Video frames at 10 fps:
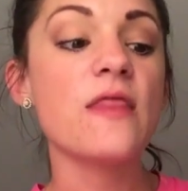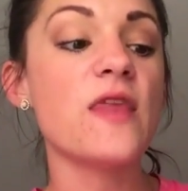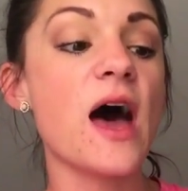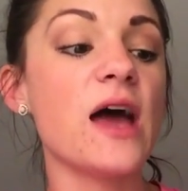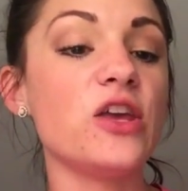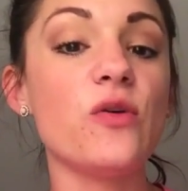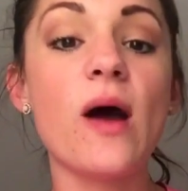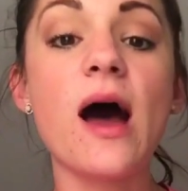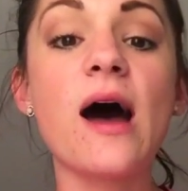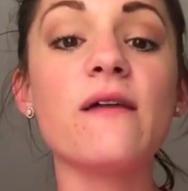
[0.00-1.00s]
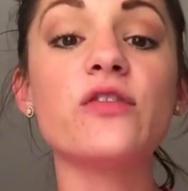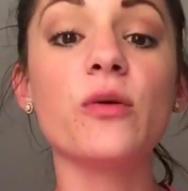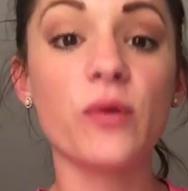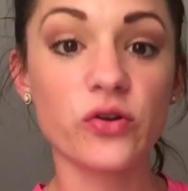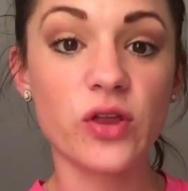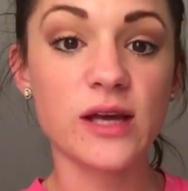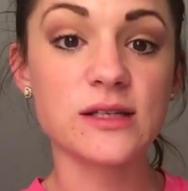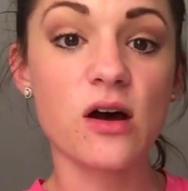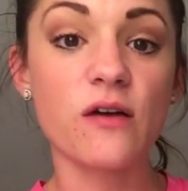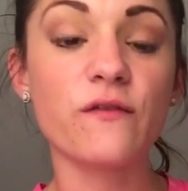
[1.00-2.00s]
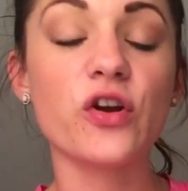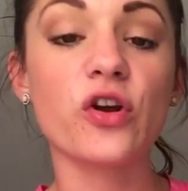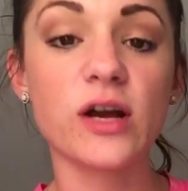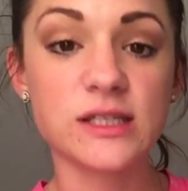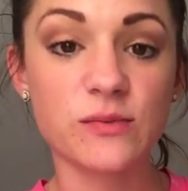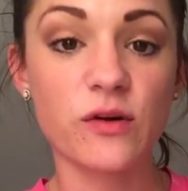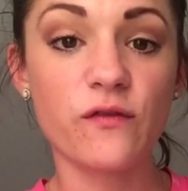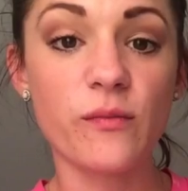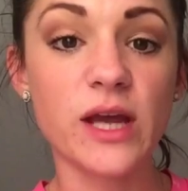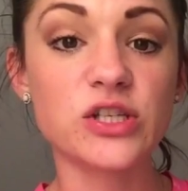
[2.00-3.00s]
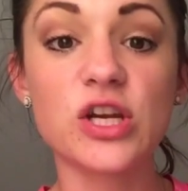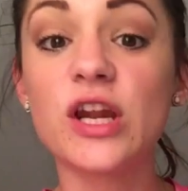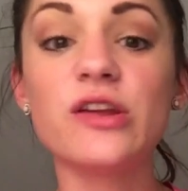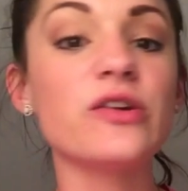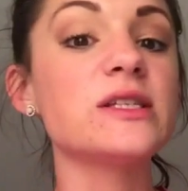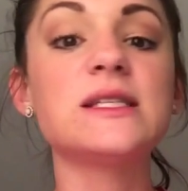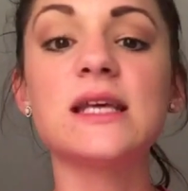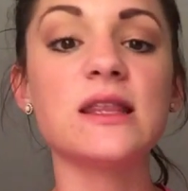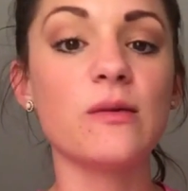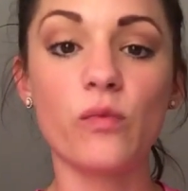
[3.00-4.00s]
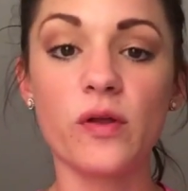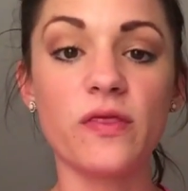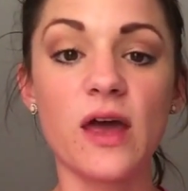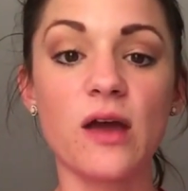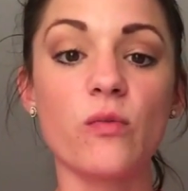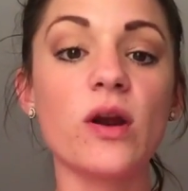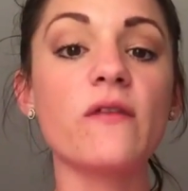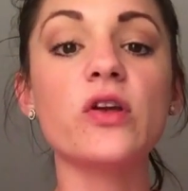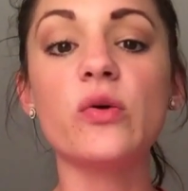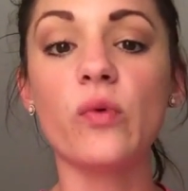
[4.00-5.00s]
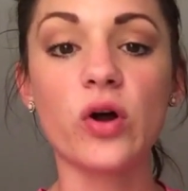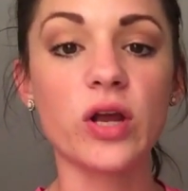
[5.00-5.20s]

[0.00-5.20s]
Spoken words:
that you have their birthdays on for your customer information, and you can send them one thing, whatever you want.